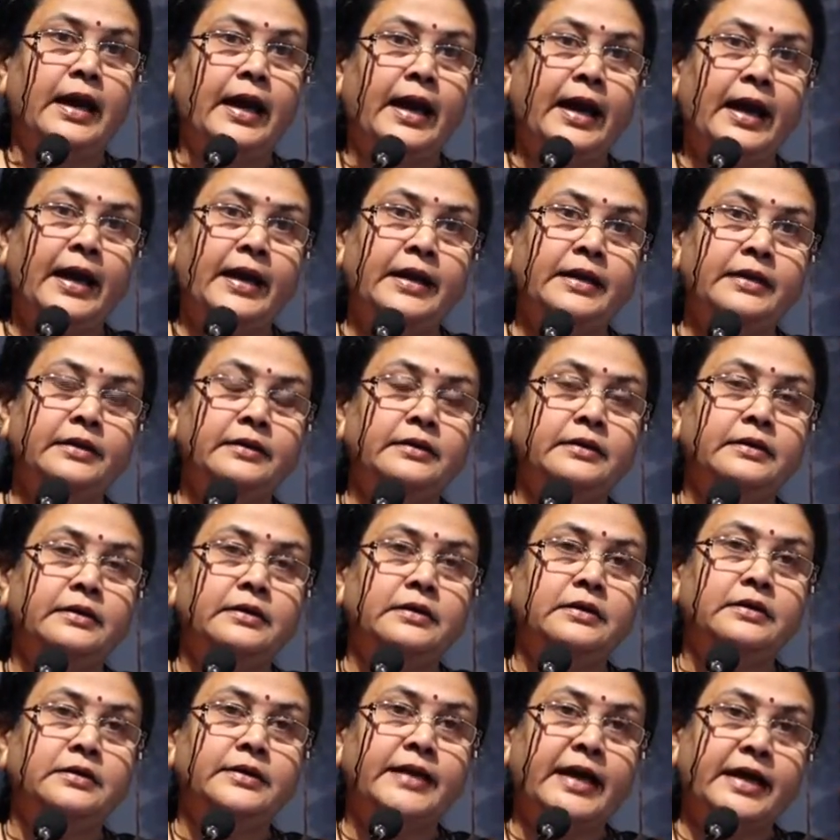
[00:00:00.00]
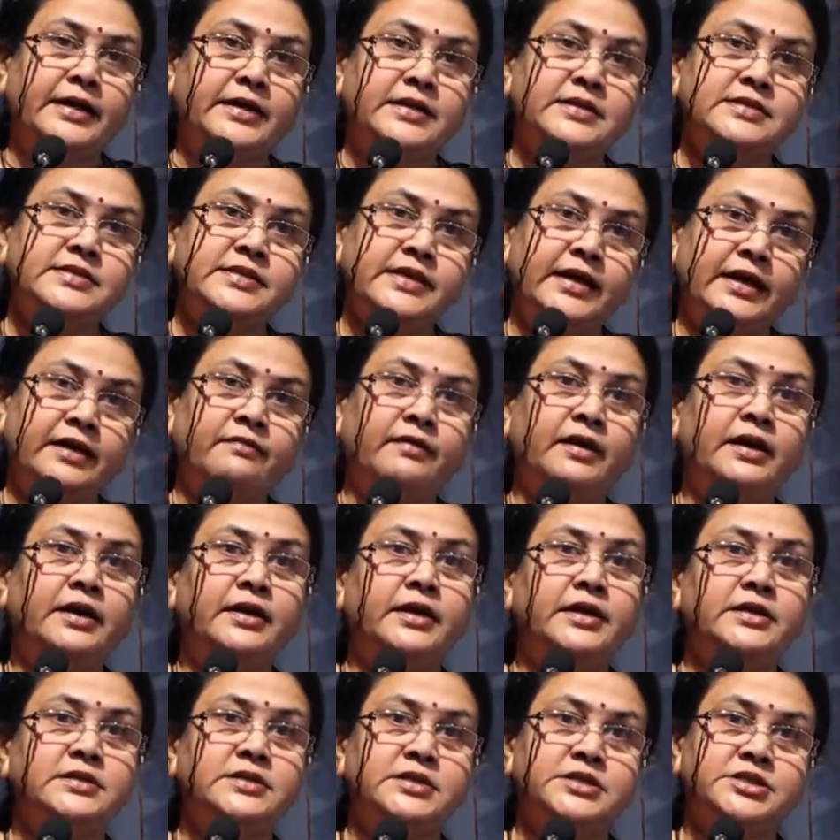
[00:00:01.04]
and that is the
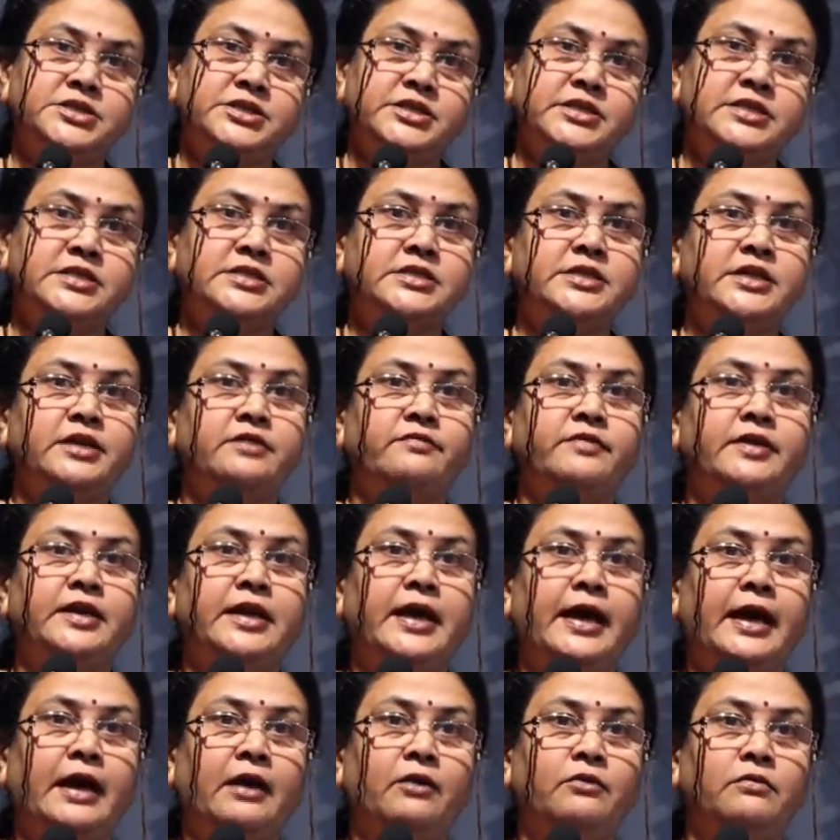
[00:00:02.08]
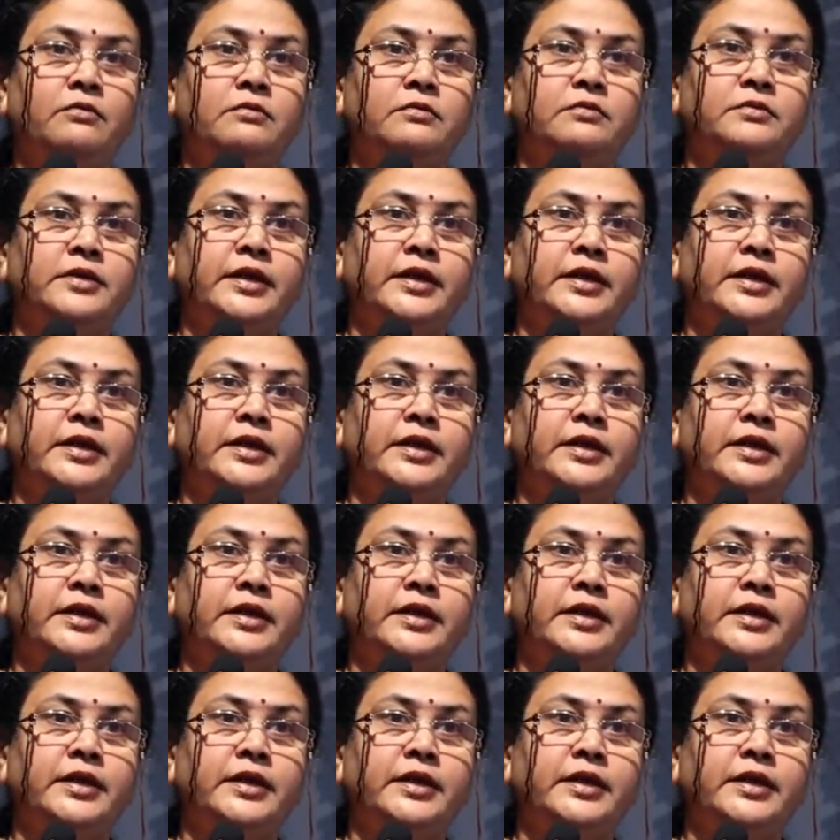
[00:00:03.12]
advantage the GSTN will have.